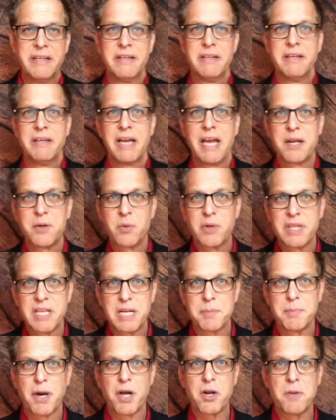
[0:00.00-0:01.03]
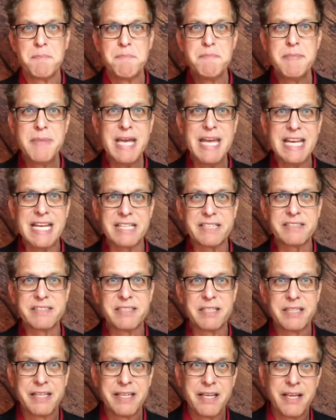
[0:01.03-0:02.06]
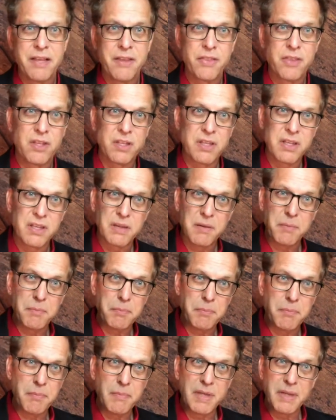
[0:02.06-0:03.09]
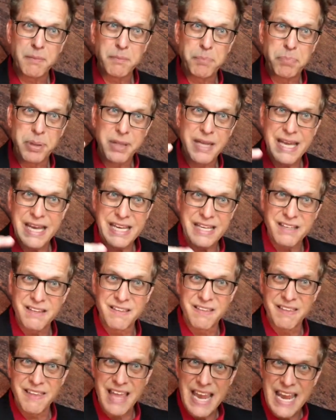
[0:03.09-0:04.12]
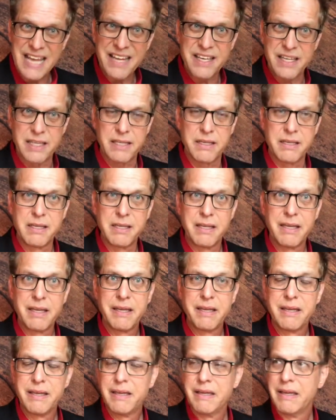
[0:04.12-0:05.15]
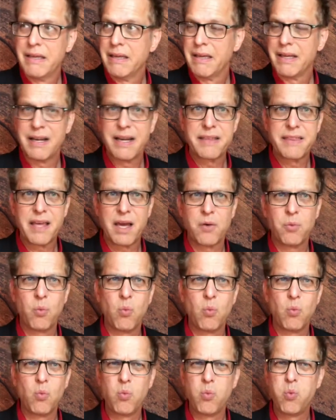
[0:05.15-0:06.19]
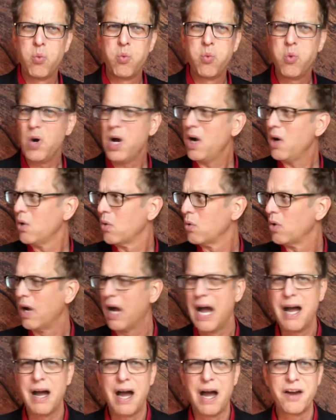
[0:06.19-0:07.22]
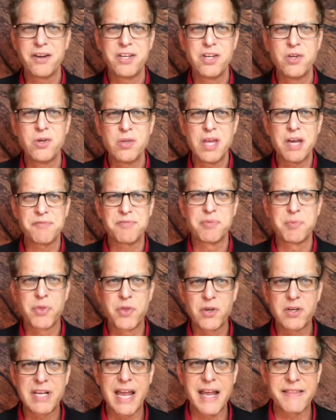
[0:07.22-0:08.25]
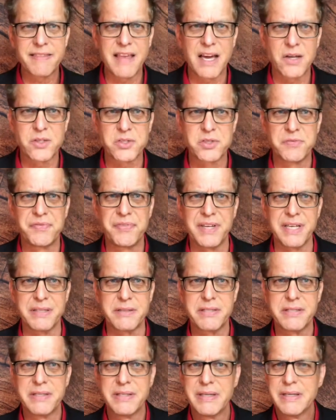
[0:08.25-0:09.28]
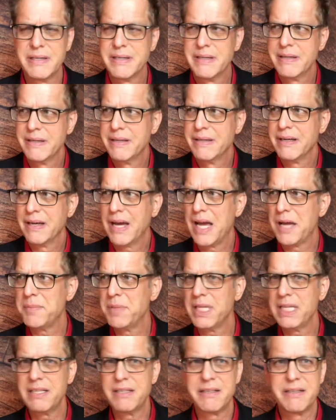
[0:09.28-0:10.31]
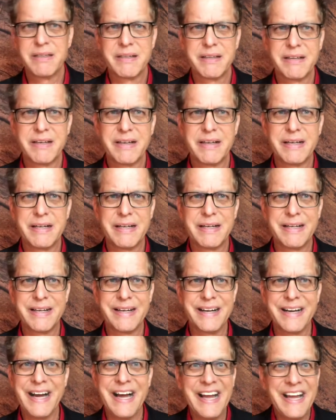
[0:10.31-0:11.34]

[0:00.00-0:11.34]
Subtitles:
and within about a minute, the plane landed. And I thought, whoa, how do you do that from 38,000 feet? I mean, I